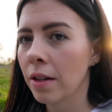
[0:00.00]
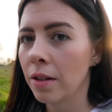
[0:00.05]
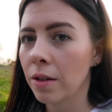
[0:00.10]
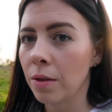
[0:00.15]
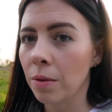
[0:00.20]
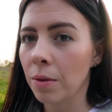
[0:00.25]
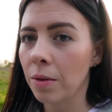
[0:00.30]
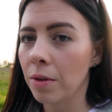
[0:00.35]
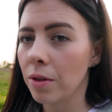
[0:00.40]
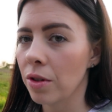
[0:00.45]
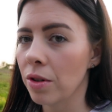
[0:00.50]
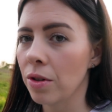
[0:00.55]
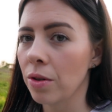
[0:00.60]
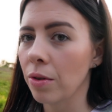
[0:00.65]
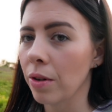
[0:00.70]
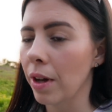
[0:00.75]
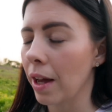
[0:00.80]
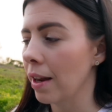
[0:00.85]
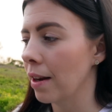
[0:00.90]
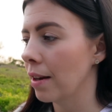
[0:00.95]
So we were just
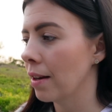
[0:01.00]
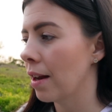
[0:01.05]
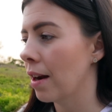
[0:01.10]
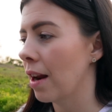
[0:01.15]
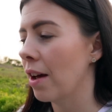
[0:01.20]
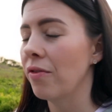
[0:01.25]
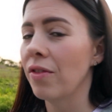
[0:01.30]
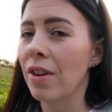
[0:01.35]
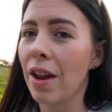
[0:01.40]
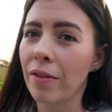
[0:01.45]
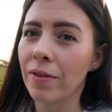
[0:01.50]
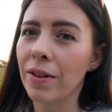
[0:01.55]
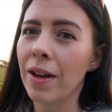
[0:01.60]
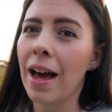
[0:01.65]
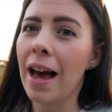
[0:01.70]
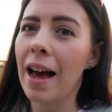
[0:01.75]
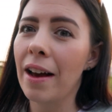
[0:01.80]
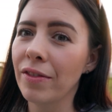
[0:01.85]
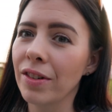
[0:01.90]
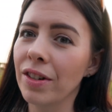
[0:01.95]
talking, and I've never
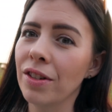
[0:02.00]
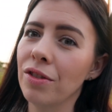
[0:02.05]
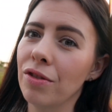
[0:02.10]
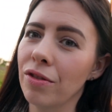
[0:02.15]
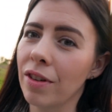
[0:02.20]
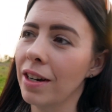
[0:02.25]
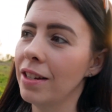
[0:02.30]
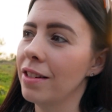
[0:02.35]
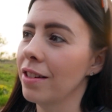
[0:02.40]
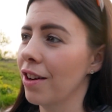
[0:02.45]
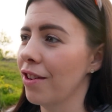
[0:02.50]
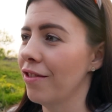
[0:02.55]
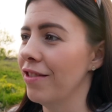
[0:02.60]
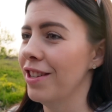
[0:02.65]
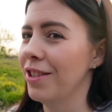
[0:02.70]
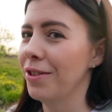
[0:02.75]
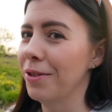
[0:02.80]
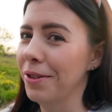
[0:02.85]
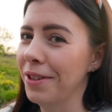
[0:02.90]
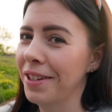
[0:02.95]
ever tried curry
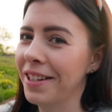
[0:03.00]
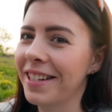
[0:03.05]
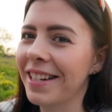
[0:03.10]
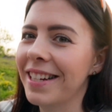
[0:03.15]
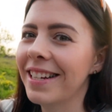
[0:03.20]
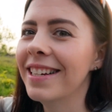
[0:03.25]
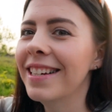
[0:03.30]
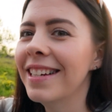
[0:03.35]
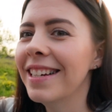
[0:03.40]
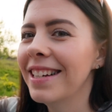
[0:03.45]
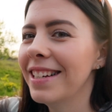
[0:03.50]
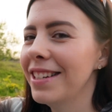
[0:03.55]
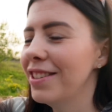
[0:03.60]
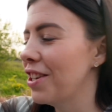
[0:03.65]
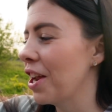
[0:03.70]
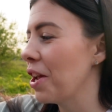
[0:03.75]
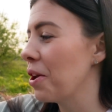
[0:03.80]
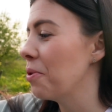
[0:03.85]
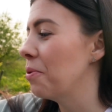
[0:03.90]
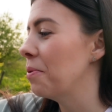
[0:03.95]
sauce.
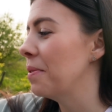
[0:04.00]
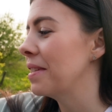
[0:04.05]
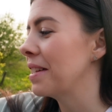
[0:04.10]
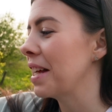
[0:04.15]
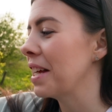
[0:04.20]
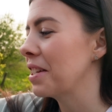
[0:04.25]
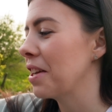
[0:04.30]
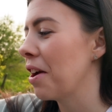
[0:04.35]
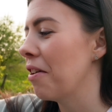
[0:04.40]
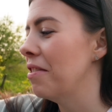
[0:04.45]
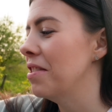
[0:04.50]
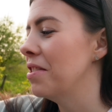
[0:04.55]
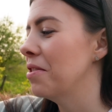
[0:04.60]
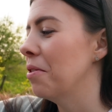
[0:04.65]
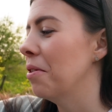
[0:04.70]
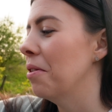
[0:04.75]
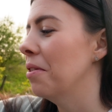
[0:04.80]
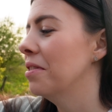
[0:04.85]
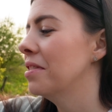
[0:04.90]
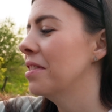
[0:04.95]
Jake always gets curry
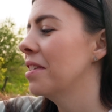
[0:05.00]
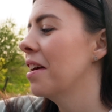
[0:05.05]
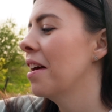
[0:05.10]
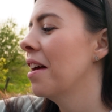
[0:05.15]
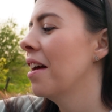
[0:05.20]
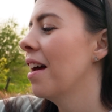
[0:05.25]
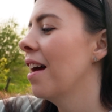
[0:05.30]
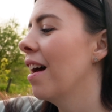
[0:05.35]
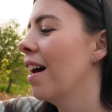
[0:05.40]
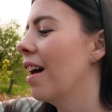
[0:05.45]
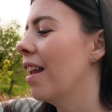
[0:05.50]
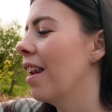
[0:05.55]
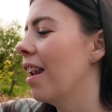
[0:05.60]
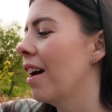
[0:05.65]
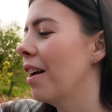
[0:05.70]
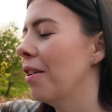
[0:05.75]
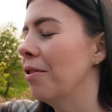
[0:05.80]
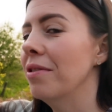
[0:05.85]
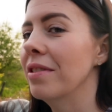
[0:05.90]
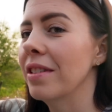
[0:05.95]
sauce, and
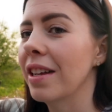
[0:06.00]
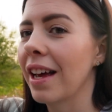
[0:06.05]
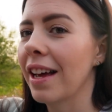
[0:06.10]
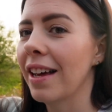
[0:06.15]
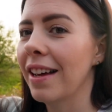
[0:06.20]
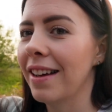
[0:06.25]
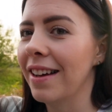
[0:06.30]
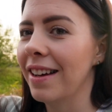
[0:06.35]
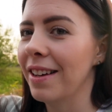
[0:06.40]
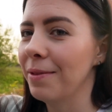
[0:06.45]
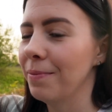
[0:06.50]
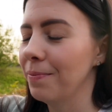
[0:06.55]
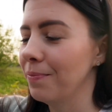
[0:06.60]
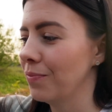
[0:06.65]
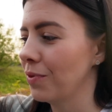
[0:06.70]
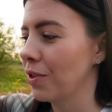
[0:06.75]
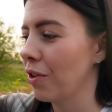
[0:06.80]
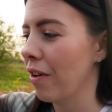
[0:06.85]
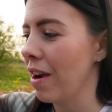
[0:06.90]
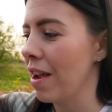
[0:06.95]
I always get
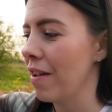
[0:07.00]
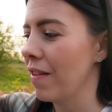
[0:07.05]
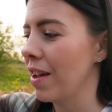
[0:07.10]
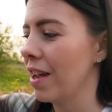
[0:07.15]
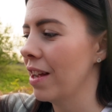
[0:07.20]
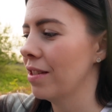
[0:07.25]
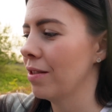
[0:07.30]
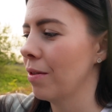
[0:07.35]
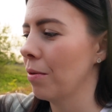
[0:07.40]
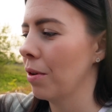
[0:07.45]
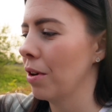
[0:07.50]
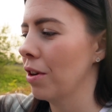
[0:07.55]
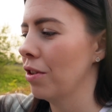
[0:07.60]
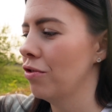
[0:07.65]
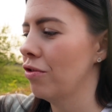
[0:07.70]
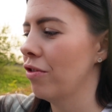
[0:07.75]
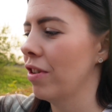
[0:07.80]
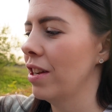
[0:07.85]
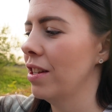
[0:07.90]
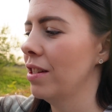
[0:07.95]
gravy, so I'm going to
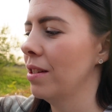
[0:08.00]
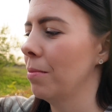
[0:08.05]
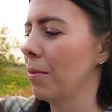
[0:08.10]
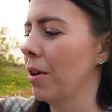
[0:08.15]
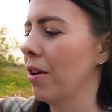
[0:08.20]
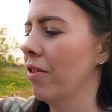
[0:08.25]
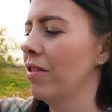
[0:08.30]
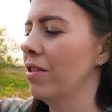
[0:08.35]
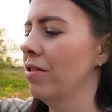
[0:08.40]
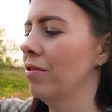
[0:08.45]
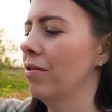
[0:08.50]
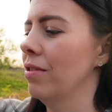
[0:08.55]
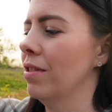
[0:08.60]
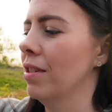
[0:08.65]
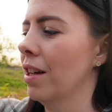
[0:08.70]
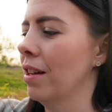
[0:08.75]
try some curry sauce now.